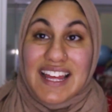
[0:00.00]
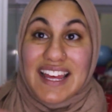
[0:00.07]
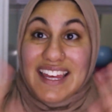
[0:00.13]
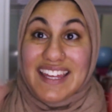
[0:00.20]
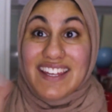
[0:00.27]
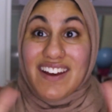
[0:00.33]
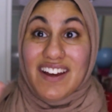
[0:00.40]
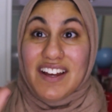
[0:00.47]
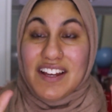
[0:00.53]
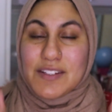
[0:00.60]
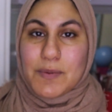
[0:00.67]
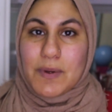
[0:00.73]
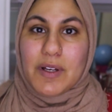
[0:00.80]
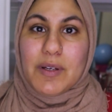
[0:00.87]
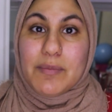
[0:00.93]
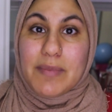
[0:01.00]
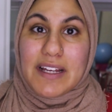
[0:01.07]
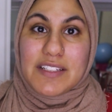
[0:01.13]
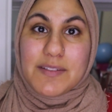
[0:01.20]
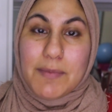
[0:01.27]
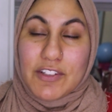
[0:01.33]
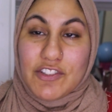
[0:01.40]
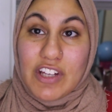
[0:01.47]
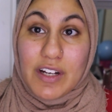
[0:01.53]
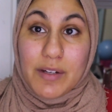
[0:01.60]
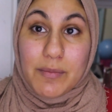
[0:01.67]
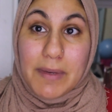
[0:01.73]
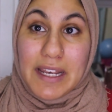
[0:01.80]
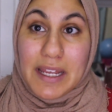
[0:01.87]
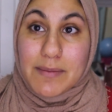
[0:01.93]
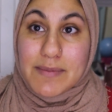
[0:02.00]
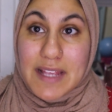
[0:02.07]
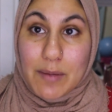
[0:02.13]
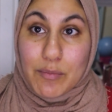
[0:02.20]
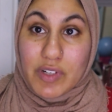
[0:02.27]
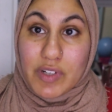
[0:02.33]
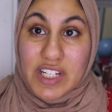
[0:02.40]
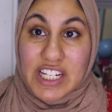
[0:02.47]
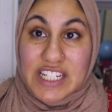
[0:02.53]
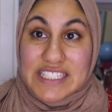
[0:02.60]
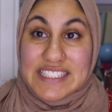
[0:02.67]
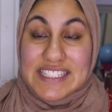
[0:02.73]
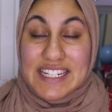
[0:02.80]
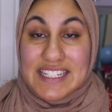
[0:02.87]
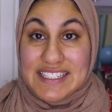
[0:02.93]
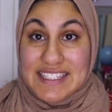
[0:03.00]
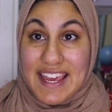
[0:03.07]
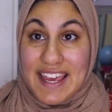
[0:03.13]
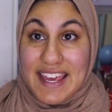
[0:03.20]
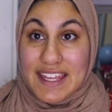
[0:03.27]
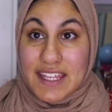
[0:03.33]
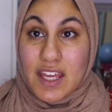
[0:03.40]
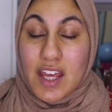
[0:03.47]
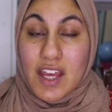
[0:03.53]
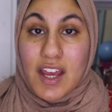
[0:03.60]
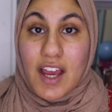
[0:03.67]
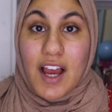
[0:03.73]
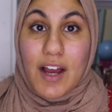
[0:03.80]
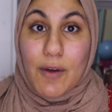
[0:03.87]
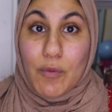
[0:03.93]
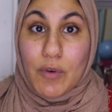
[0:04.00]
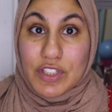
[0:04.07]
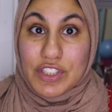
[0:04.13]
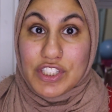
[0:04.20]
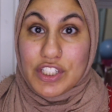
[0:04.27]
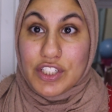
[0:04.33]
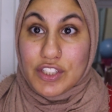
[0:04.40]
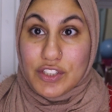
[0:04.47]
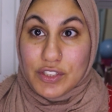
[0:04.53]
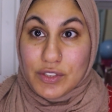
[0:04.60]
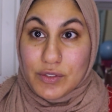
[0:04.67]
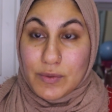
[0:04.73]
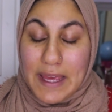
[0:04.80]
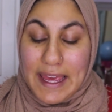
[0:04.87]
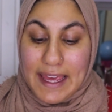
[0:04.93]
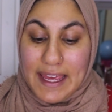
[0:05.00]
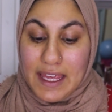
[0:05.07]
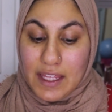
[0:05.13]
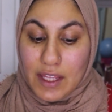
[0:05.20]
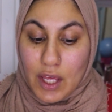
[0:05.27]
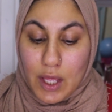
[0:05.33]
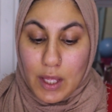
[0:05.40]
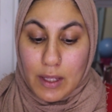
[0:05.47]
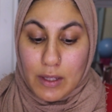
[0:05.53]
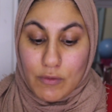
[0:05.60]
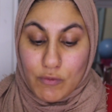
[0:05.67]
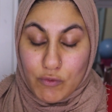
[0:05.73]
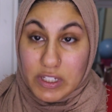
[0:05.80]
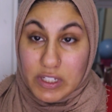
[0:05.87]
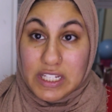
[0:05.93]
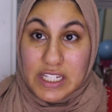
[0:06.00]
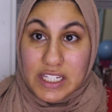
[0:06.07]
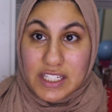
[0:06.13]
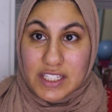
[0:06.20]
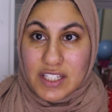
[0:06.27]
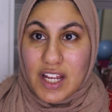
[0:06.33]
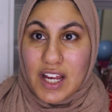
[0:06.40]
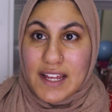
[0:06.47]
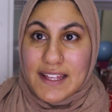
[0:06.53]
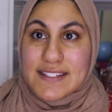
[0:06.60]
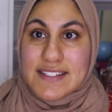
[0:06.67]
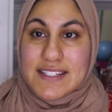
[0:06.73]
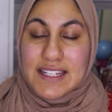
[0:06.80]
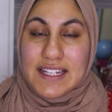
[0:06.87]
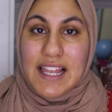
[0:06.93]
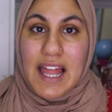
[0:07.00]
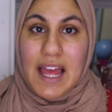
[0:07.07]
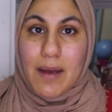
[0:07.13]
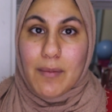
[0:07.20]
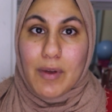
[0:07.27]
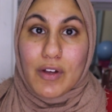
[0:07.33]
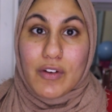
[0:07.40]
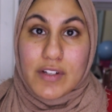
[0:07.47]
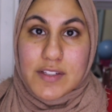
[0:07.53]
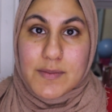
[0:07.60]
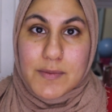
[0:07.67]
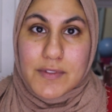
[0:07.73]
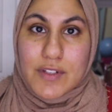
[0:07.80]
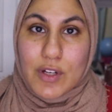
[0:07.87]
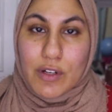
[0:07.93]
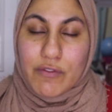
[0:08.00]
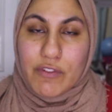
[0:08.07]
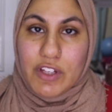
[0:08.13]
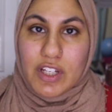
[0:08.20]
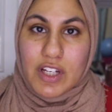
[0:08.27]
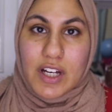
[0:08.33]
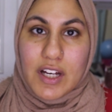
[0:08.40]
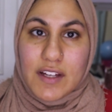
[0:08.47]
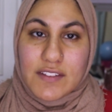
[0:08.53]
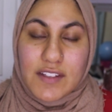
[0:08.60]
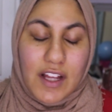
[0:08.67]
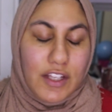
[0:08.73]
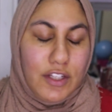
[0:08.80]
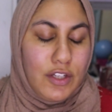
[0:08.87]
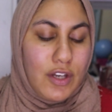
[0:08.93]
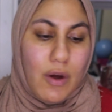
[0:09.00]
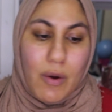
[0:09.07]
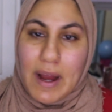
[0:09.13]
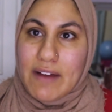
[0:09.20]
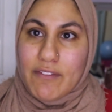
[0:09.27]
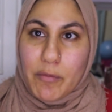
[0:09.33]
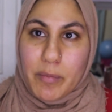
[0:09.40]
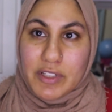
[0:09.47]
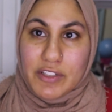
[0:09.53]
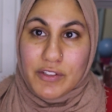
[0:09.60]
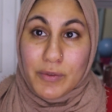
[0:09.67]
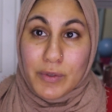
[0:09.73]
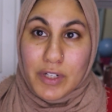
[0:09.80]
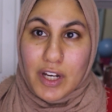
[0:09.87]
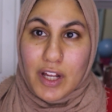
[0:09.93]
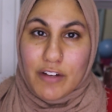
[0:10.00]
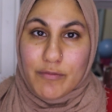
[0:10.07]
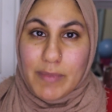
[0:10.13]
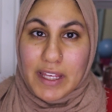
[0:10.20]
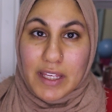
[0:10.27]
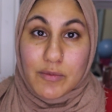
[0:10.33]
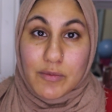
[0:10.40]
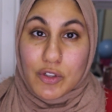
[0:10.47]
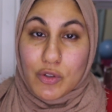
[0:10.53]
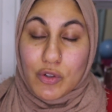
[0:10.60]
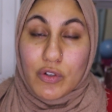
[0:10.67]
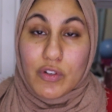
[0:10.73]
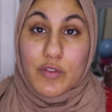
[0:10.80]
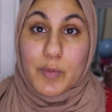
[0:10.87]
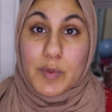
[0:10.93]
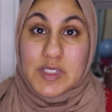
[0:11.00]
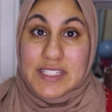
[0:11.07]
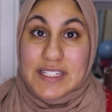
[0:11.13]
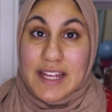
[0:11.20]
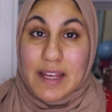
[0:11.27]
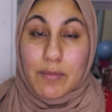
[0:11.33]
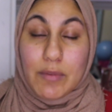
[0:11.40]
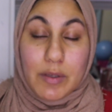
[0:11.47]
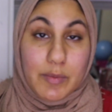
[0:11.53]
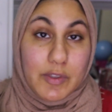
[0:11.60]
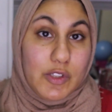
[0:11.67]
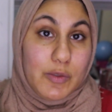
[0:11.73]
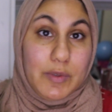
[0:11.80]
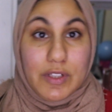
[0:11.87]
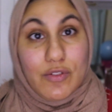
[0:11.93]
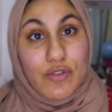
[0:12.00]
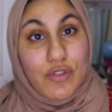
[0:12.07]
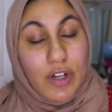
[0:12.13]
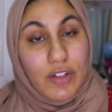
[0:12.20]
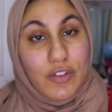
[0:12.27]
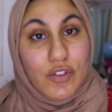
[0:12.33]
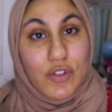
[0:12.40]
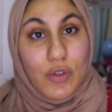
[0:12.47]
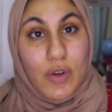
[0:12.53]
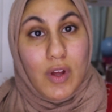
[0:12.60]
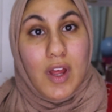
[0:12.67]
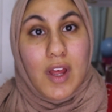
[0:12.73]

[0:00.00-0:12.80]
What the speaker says: Hey guys, welcome back to my channel. My name's Ambreen and today I wanted to do a really nice glam Christmas look for you guys. I know I haven't been doing a lot of makeup tutorials, but today I'm going to be doing this drugstore